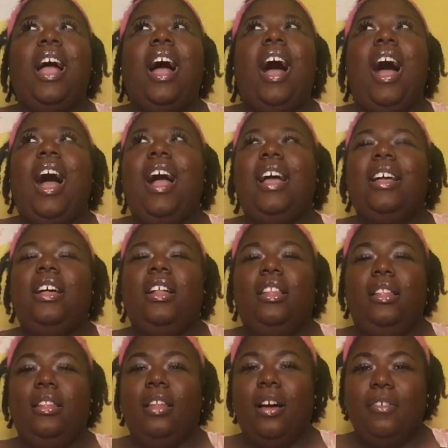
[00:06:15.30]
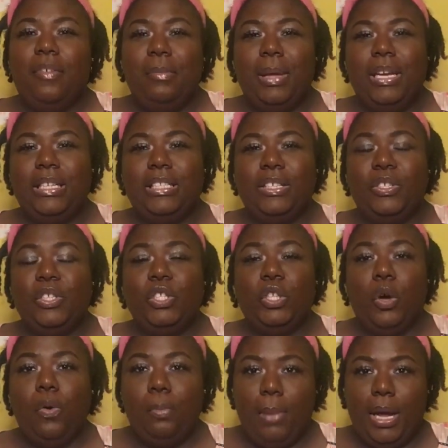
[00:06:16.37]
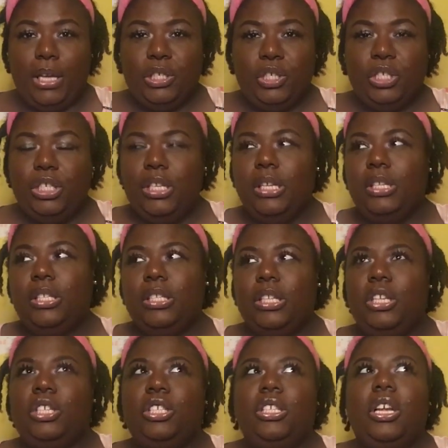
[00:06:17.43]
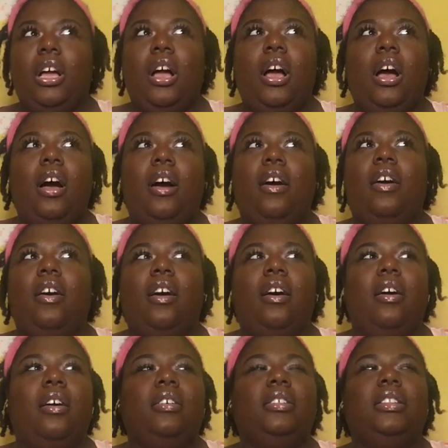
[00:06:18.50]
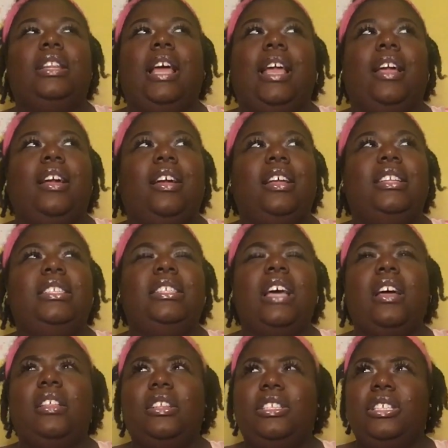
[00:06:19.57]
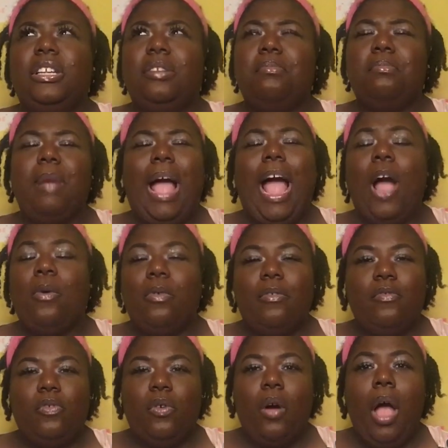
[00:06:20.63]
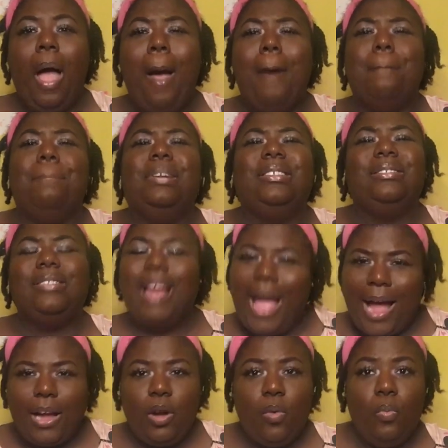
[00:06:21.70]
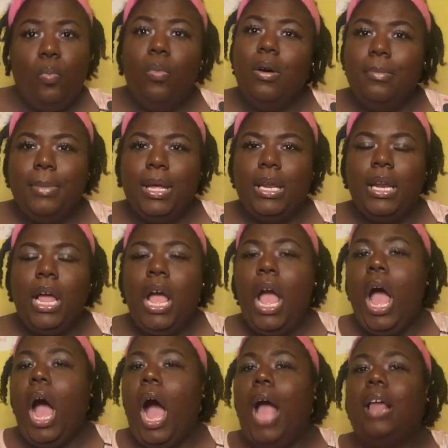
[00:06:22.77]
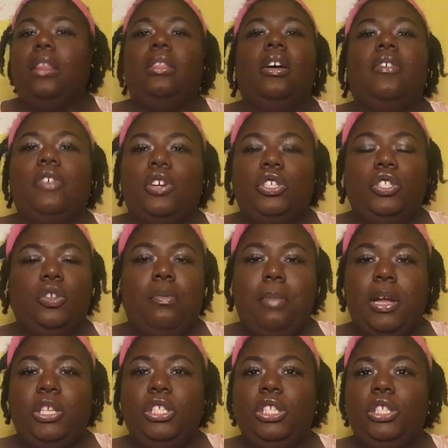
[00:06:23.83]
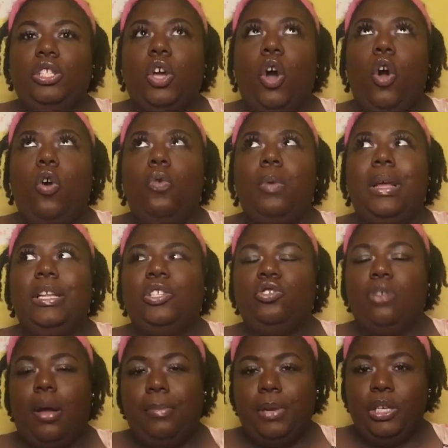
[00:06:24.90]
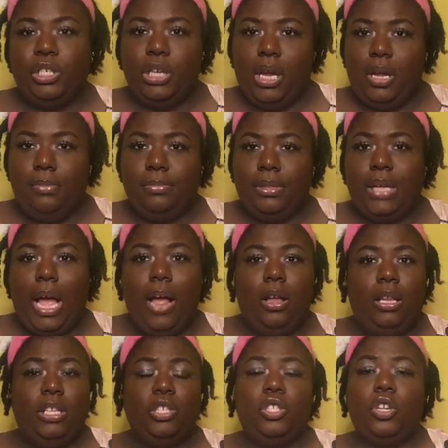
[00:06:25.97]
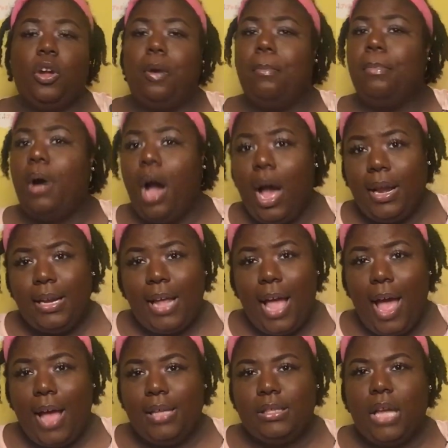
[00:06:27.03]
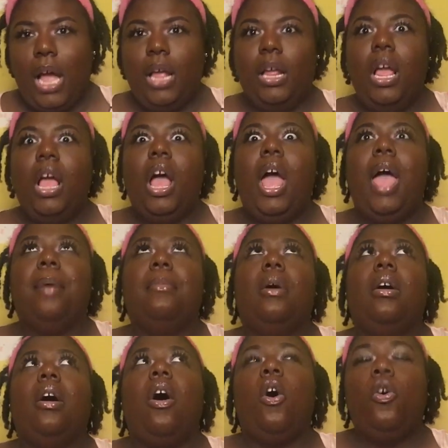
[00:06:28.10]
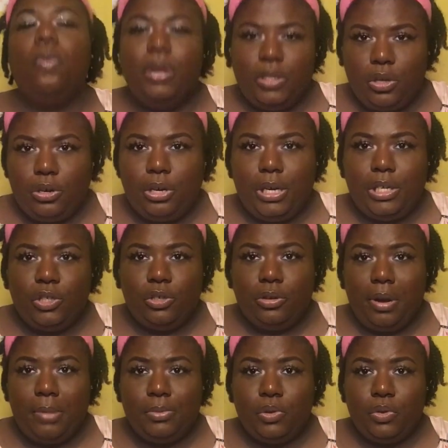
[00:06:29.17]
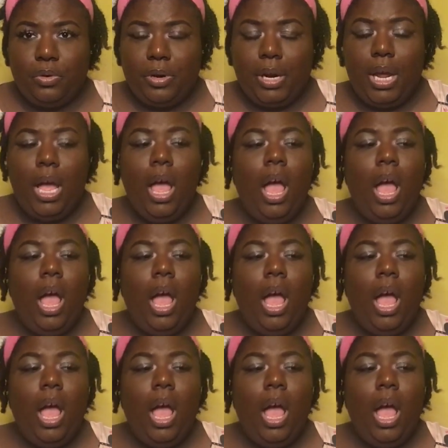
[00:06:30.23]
I love Amanda Seales so much. She is such a intelligent, powerful black woman. I love her so much. She's always dropping gems. I listen to her podcast. I am always on her Instagram story.